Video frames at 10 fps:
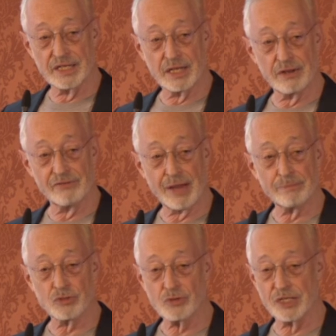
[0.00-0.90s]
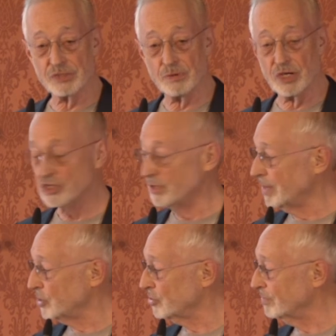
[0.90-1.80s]
evapotranspiration
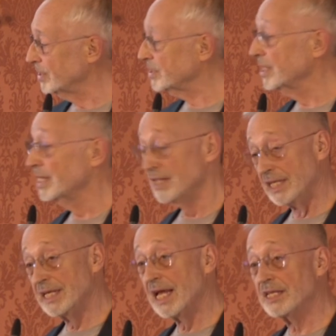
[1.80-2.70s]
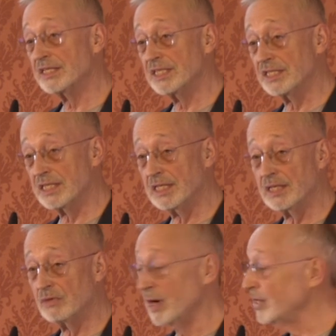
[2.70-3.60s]
measurements. The analysis
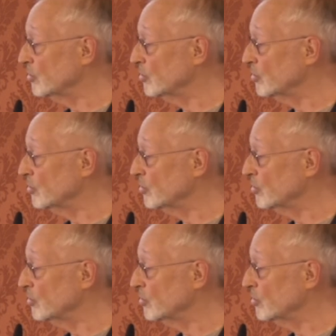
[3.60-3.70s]
in radio